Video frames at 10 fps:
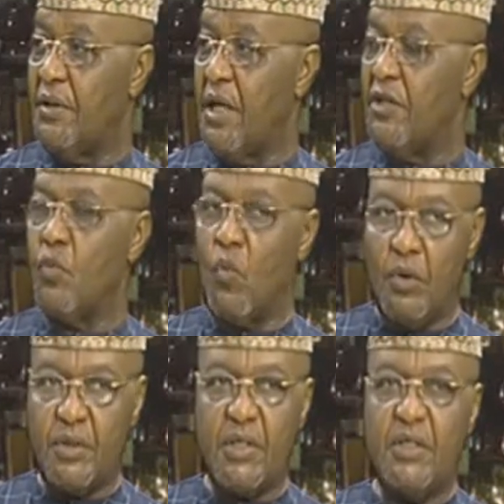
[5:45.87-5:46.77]
There's
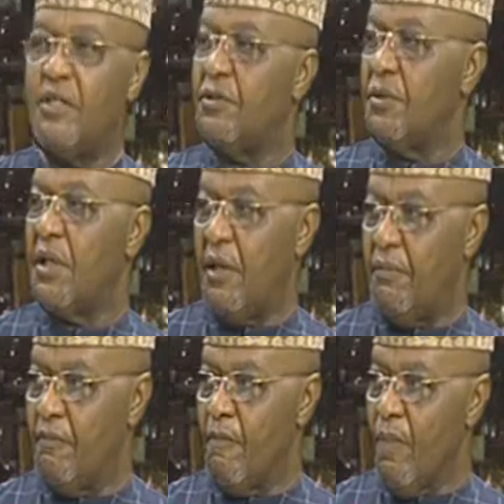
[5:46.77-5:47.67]
water, they should
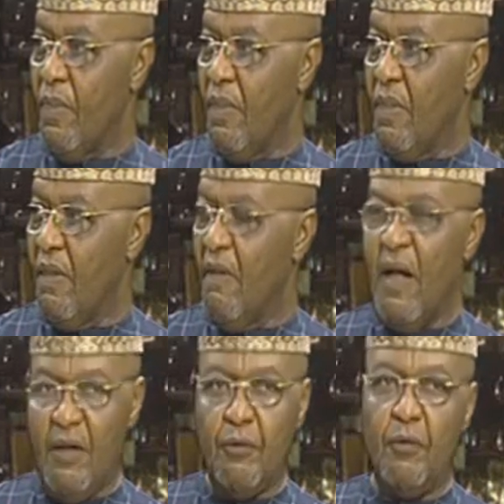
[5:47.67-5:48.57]
come,
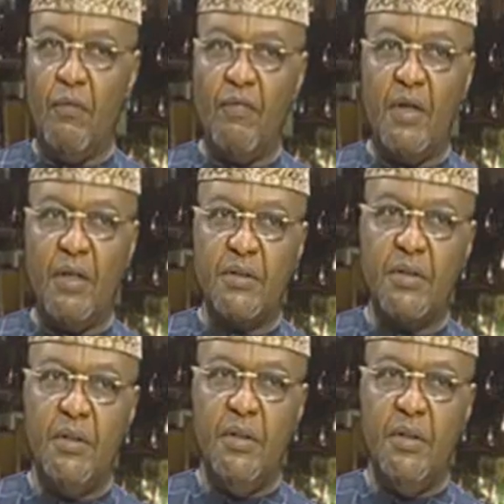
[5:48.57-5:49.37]
and all of that.